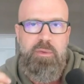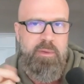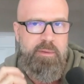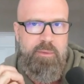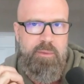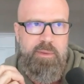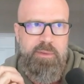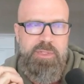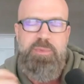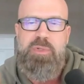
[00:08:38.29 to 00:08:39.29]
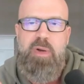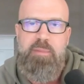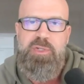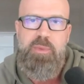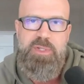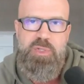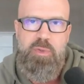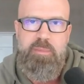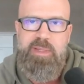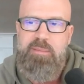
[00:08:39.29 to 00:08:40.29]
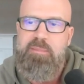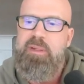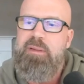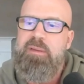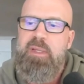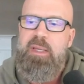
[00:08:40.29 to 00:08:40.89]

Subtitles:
or subscribe to a soulmate myth.